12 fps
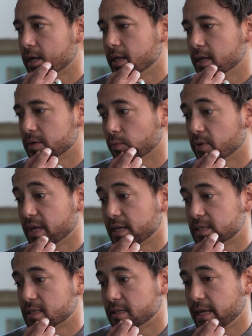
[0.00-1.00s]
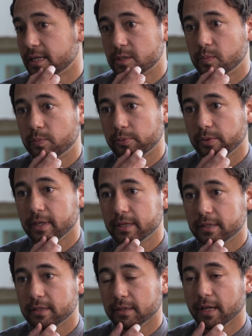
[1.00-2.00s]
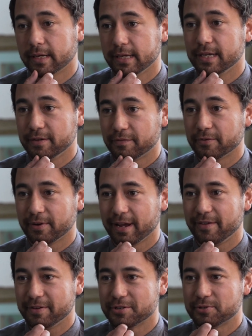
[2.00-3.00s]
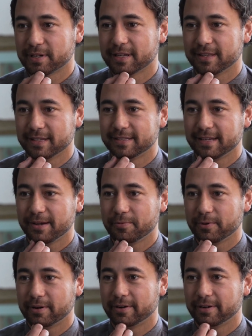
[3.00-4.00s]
And well, that's pretty lucky for having drinking the tap water.